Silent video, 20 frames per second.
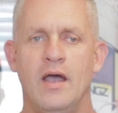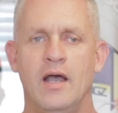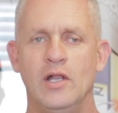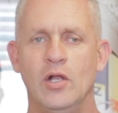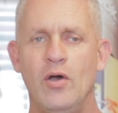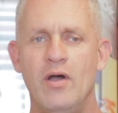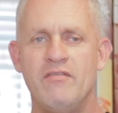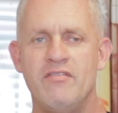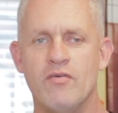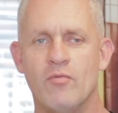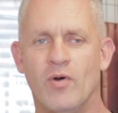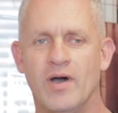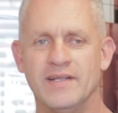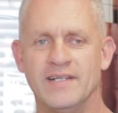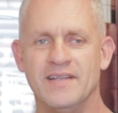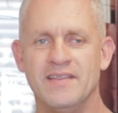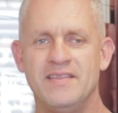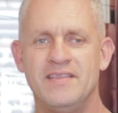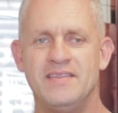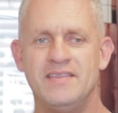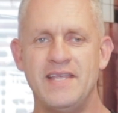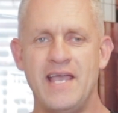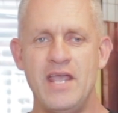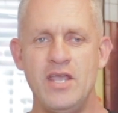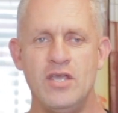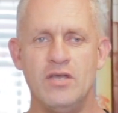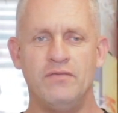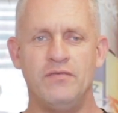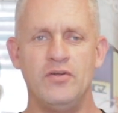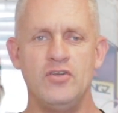Hello everyone, and
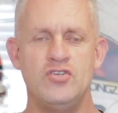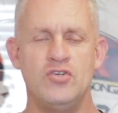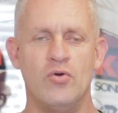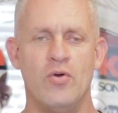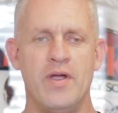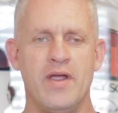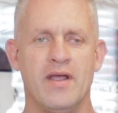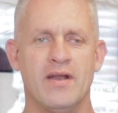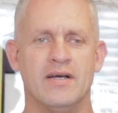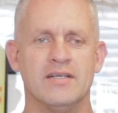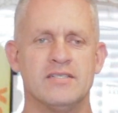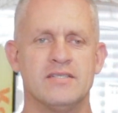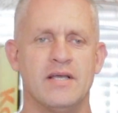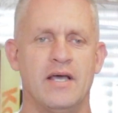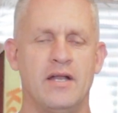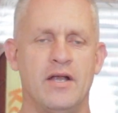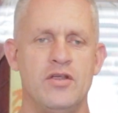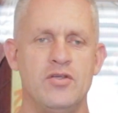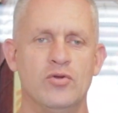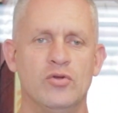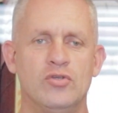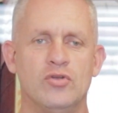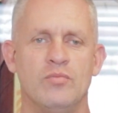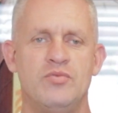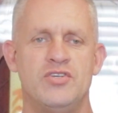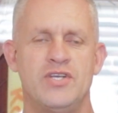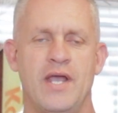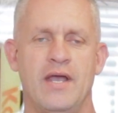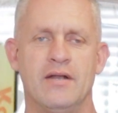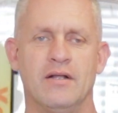thank you for joining us at our
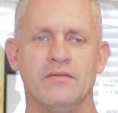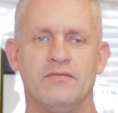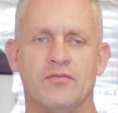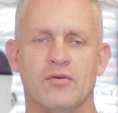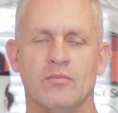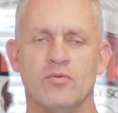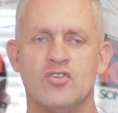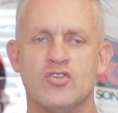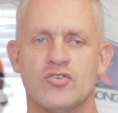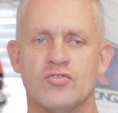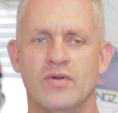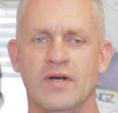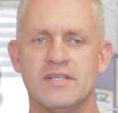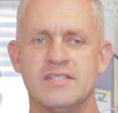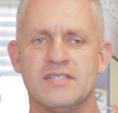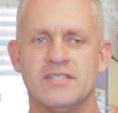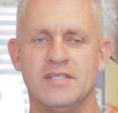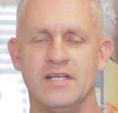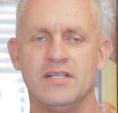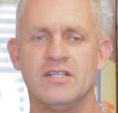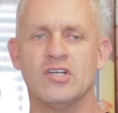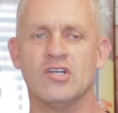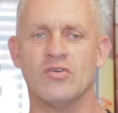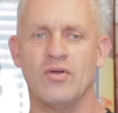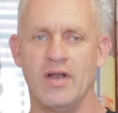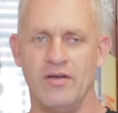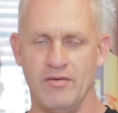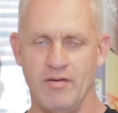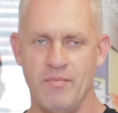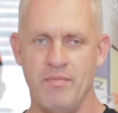YouTube channel from Trusted
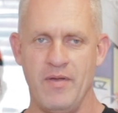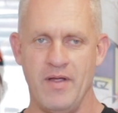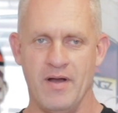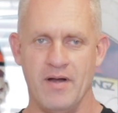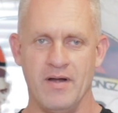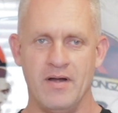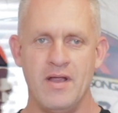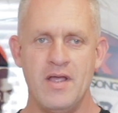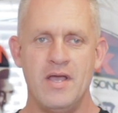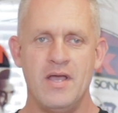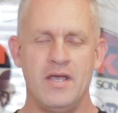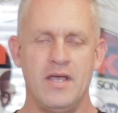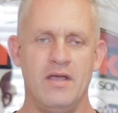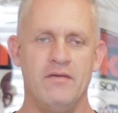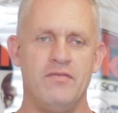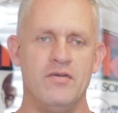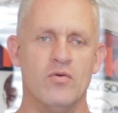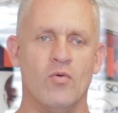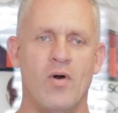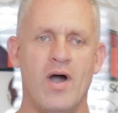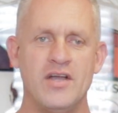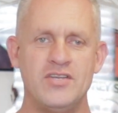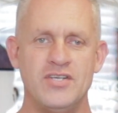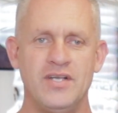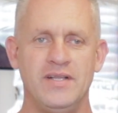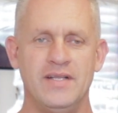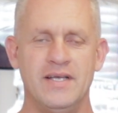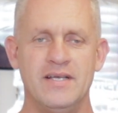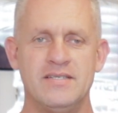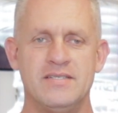Credit Repair. If you're
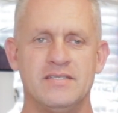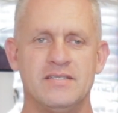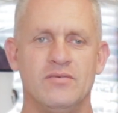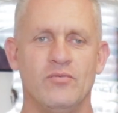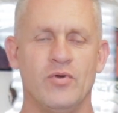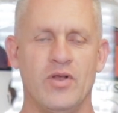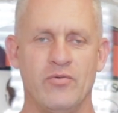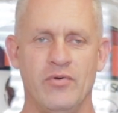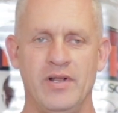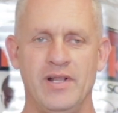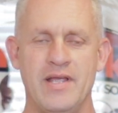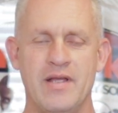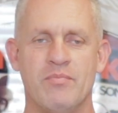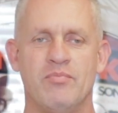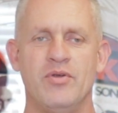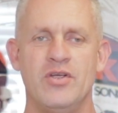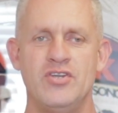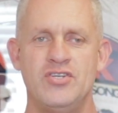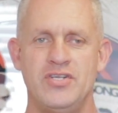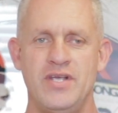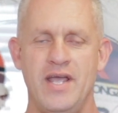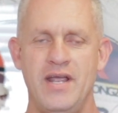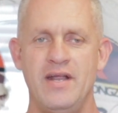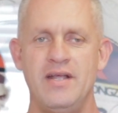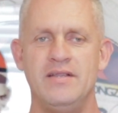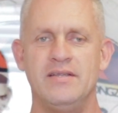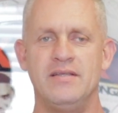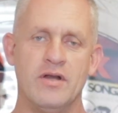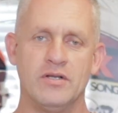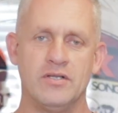watching this, we really
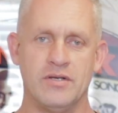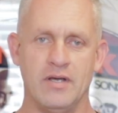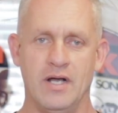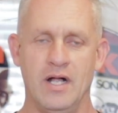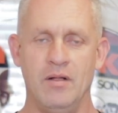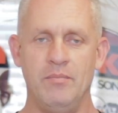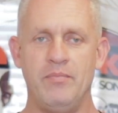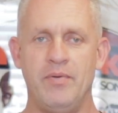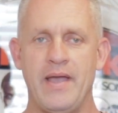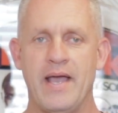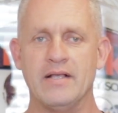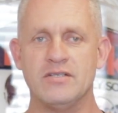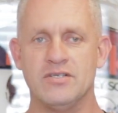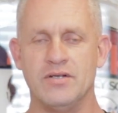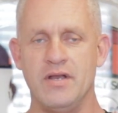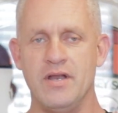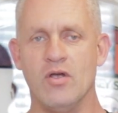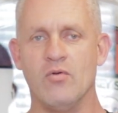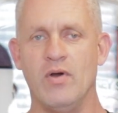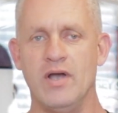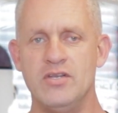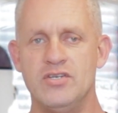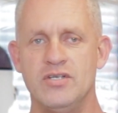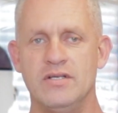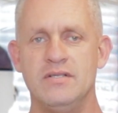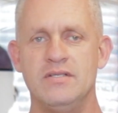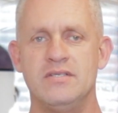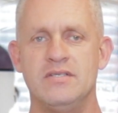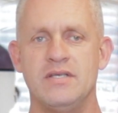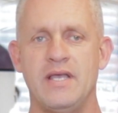appreciate it. We're here to help, answer any
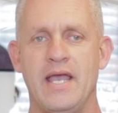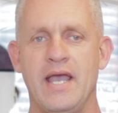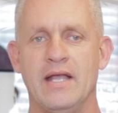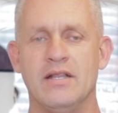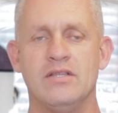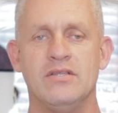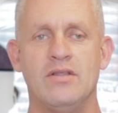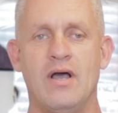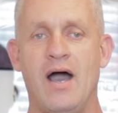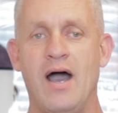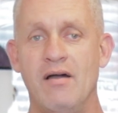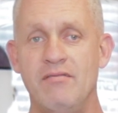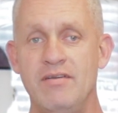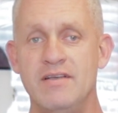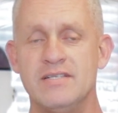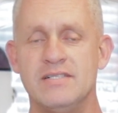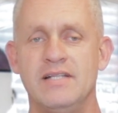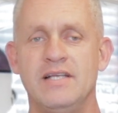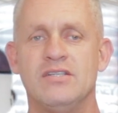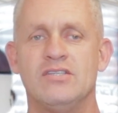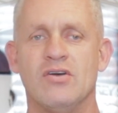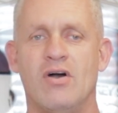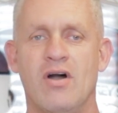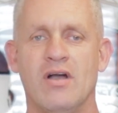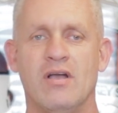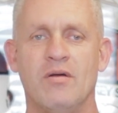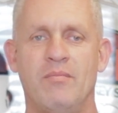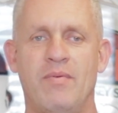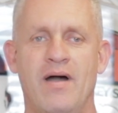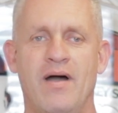questions, and obviously
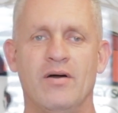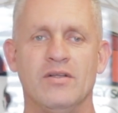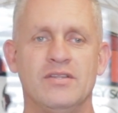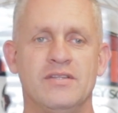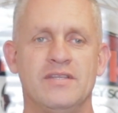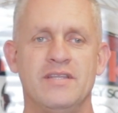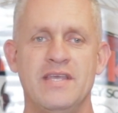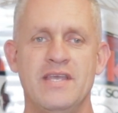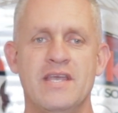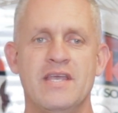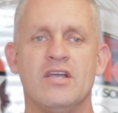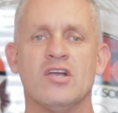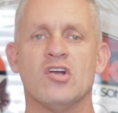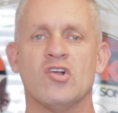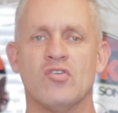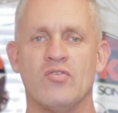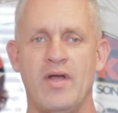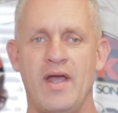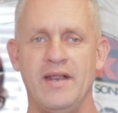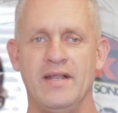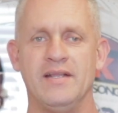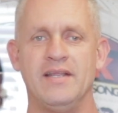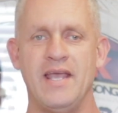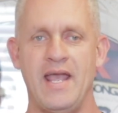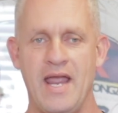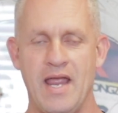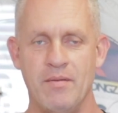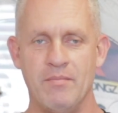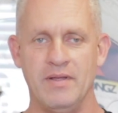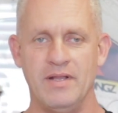talk about the credit
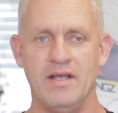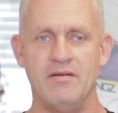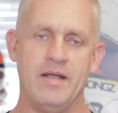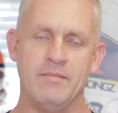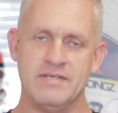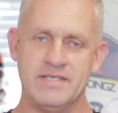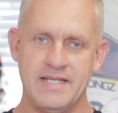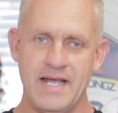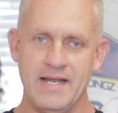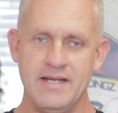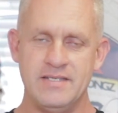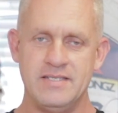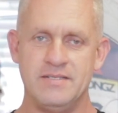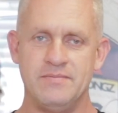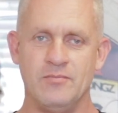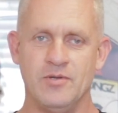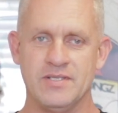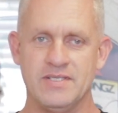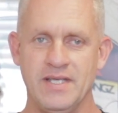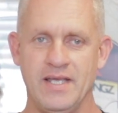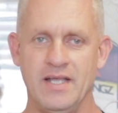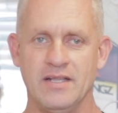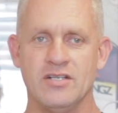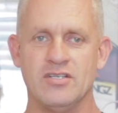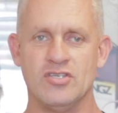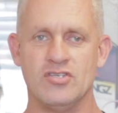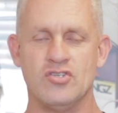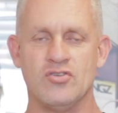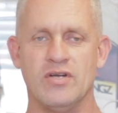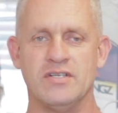game. My name is Dennis. Once again,
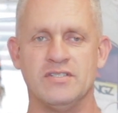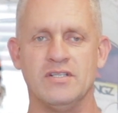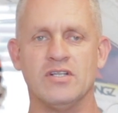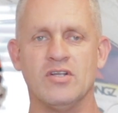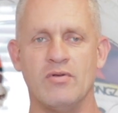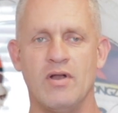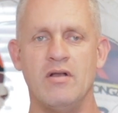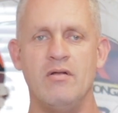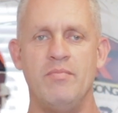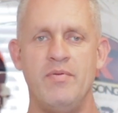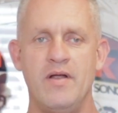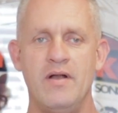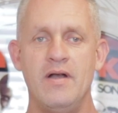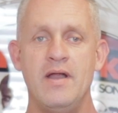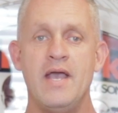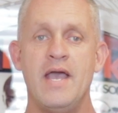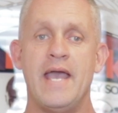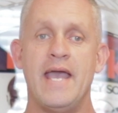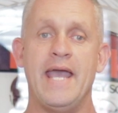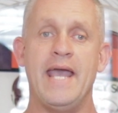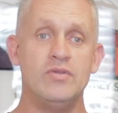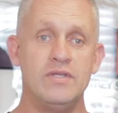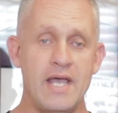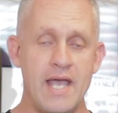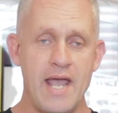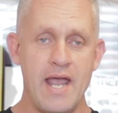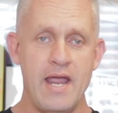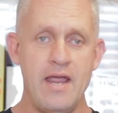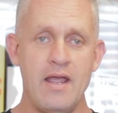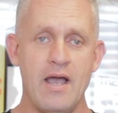this is Trusted Credit Repair.
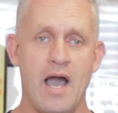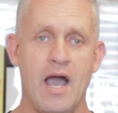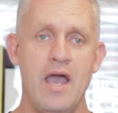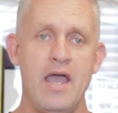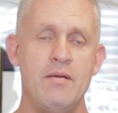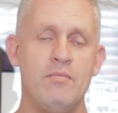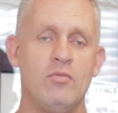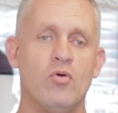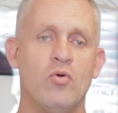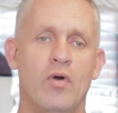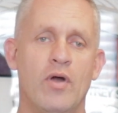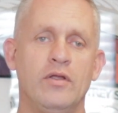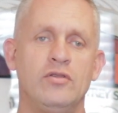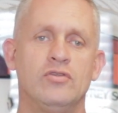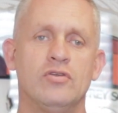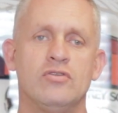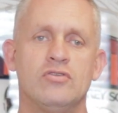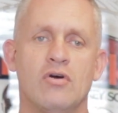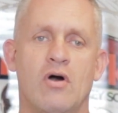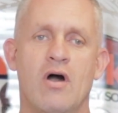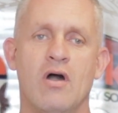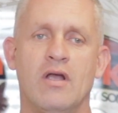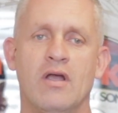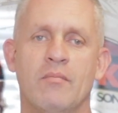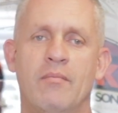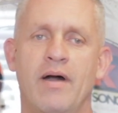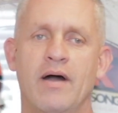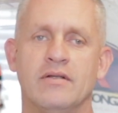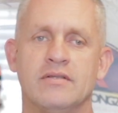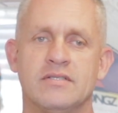Today, I am going to talk
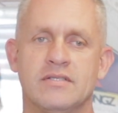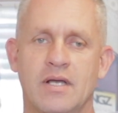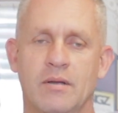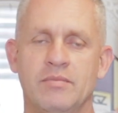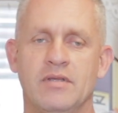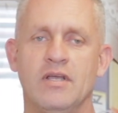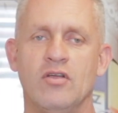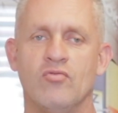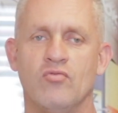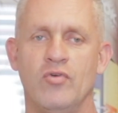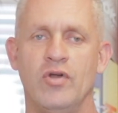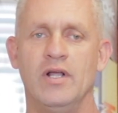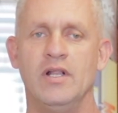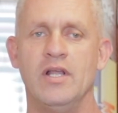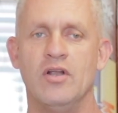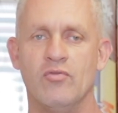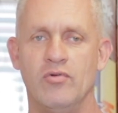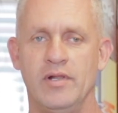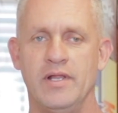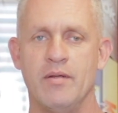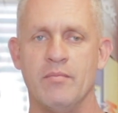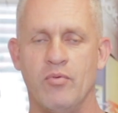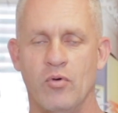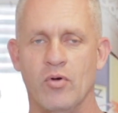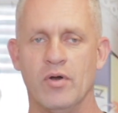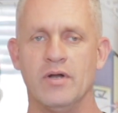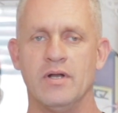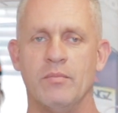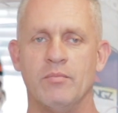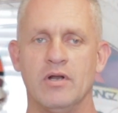about something really
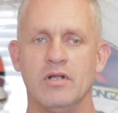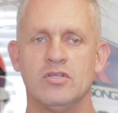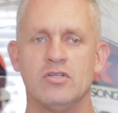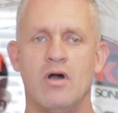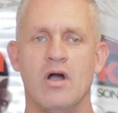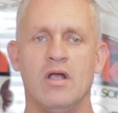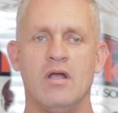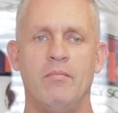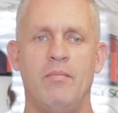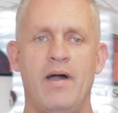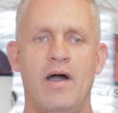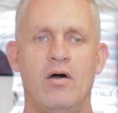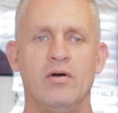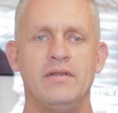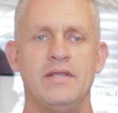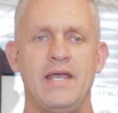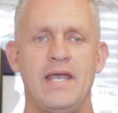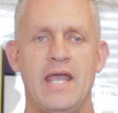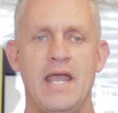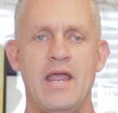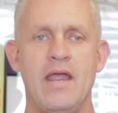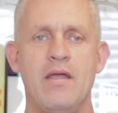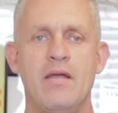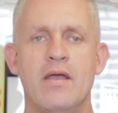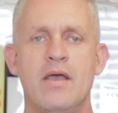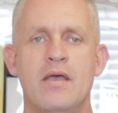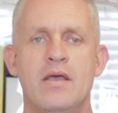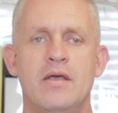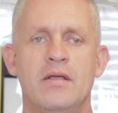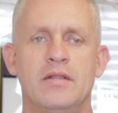important. I'm going to talk about
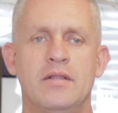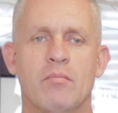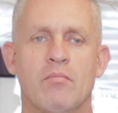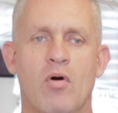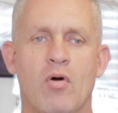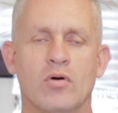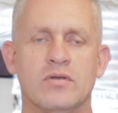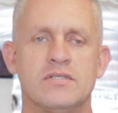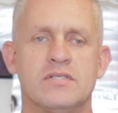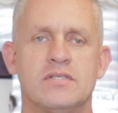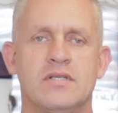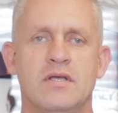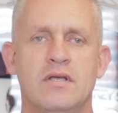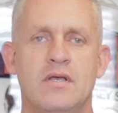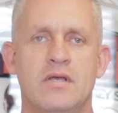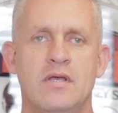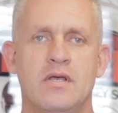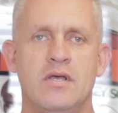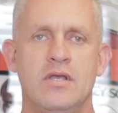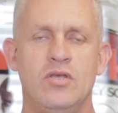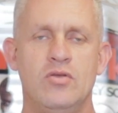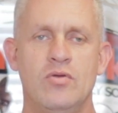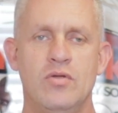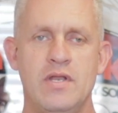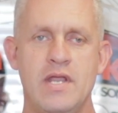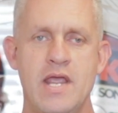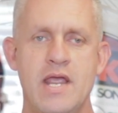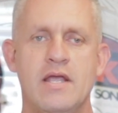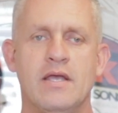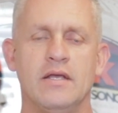the most
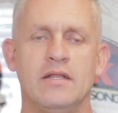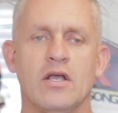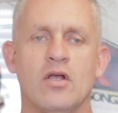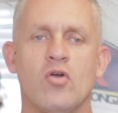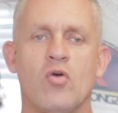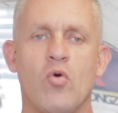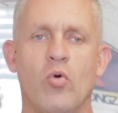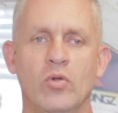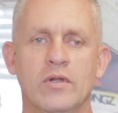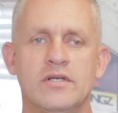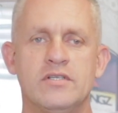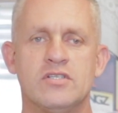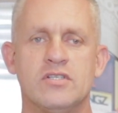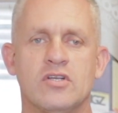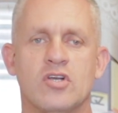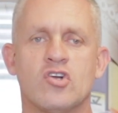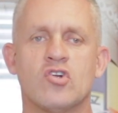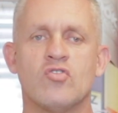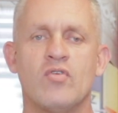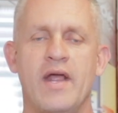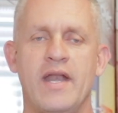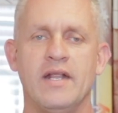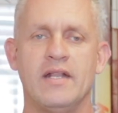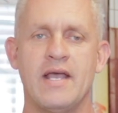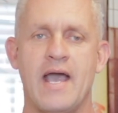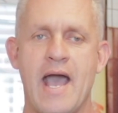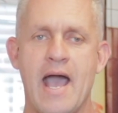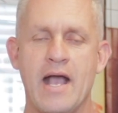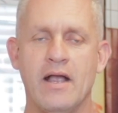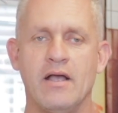unique and the coolest
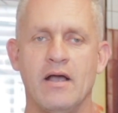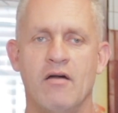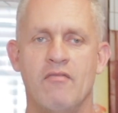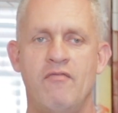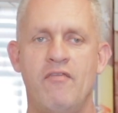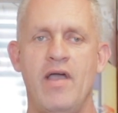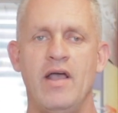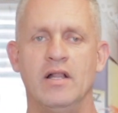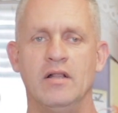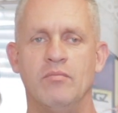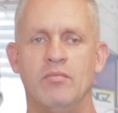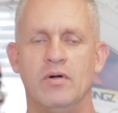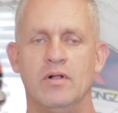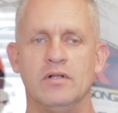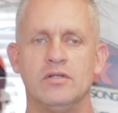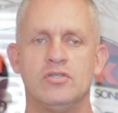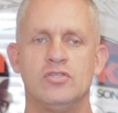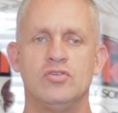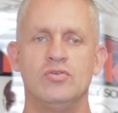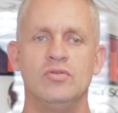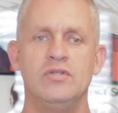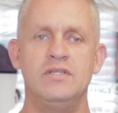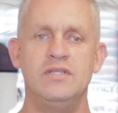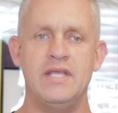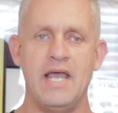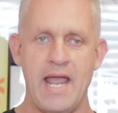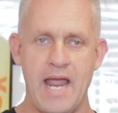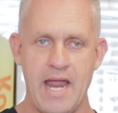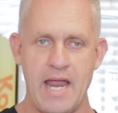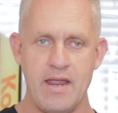credit hack available
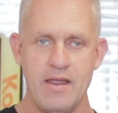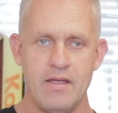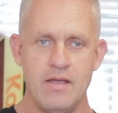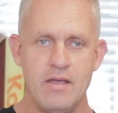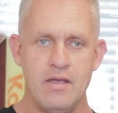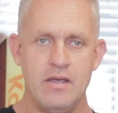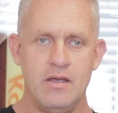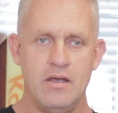today.